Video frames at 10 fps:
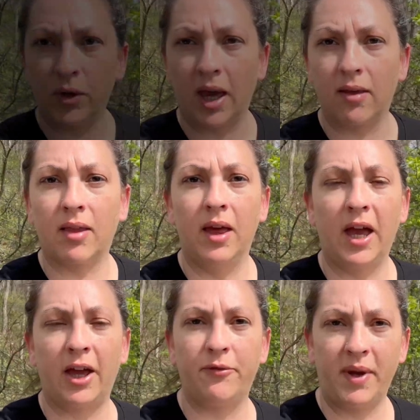guys,
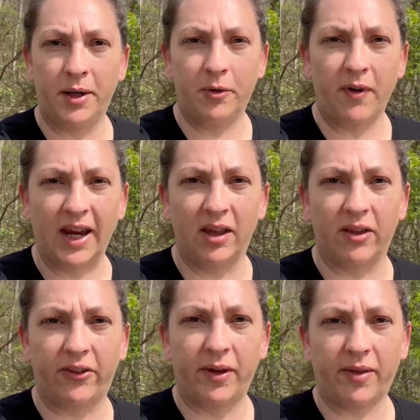I've made a
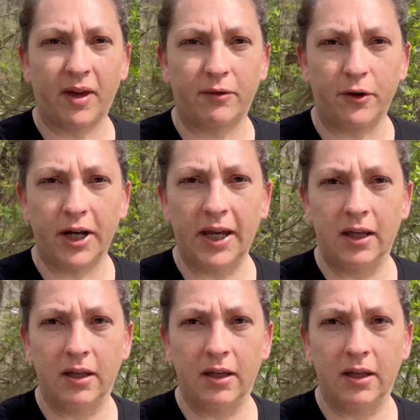miraculous discovery.